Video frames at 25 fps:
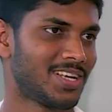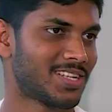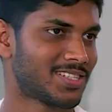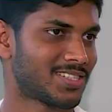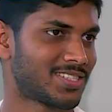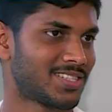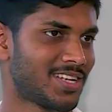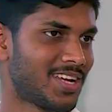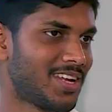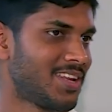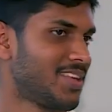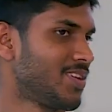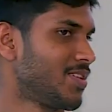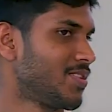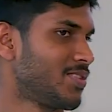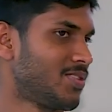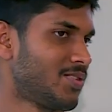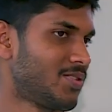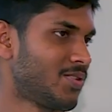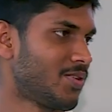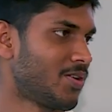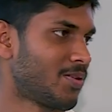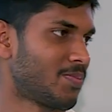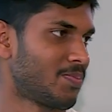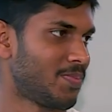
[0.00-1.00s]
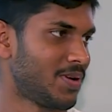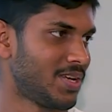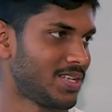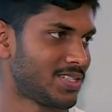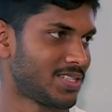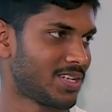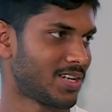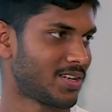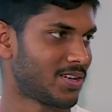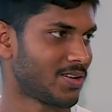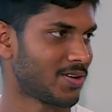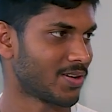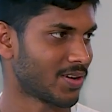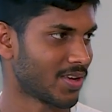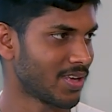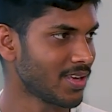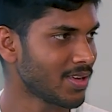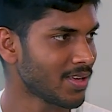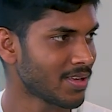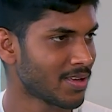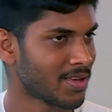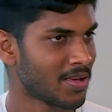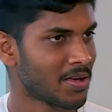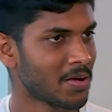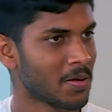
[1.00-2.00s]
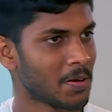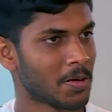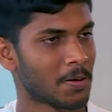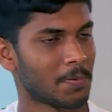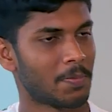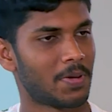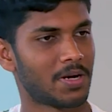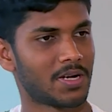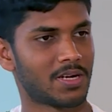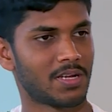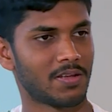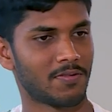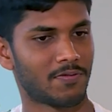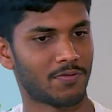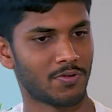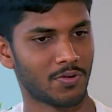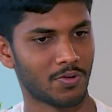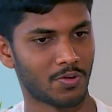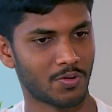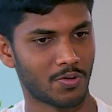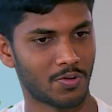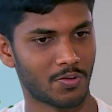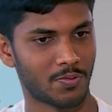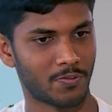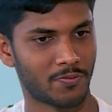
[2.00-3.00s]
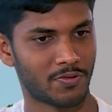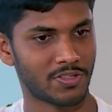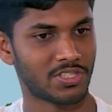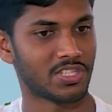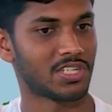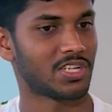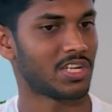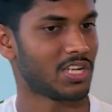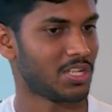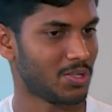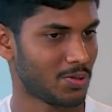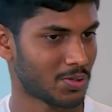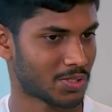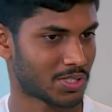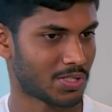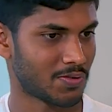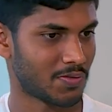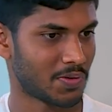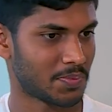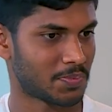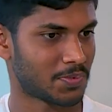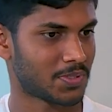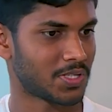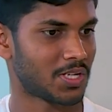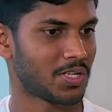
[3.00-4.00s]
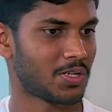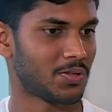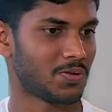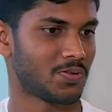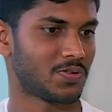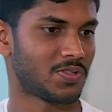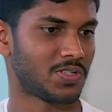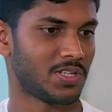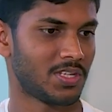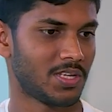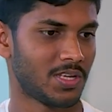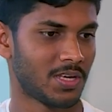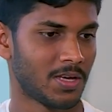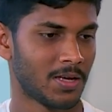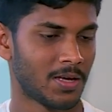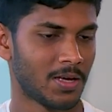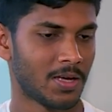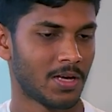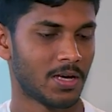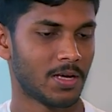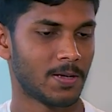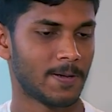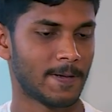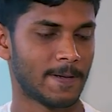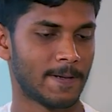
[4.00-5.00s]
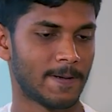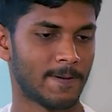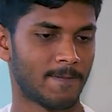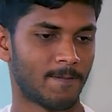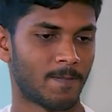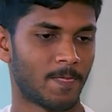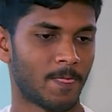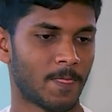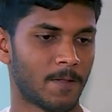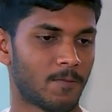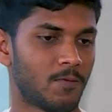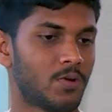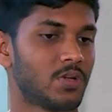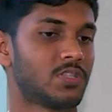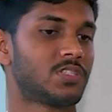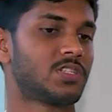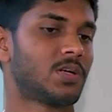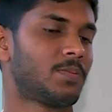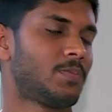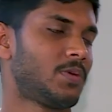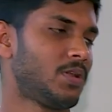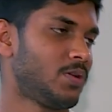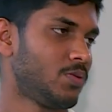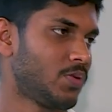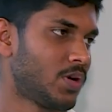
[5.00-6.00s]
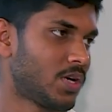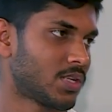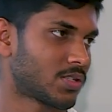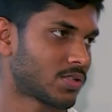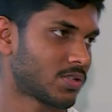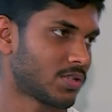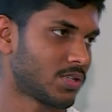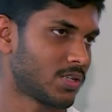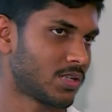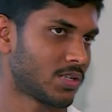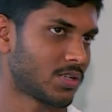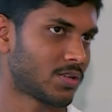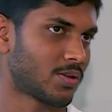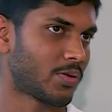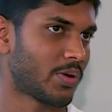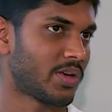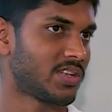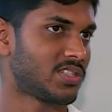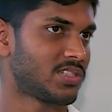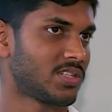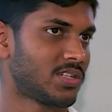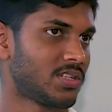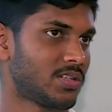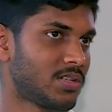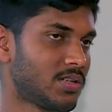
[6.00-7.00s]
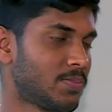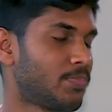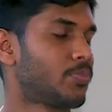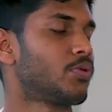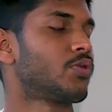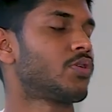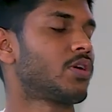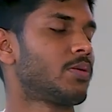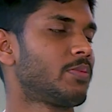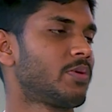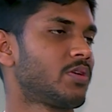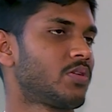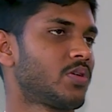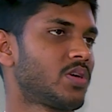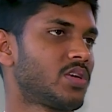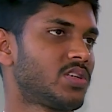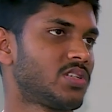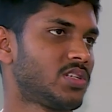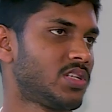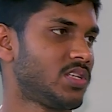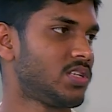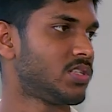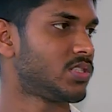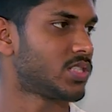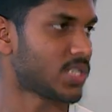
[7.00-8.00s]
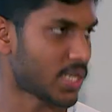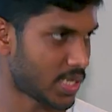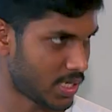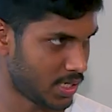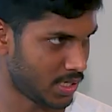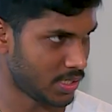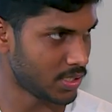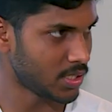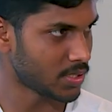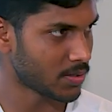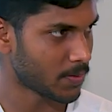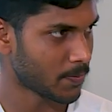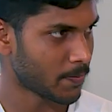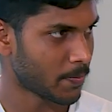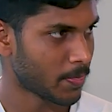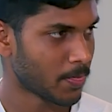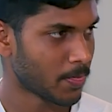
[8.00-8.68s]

they're standing on the wrong place and talking. But if you physically use the website, you see, for example, you ask a question, a programming question in Chinese,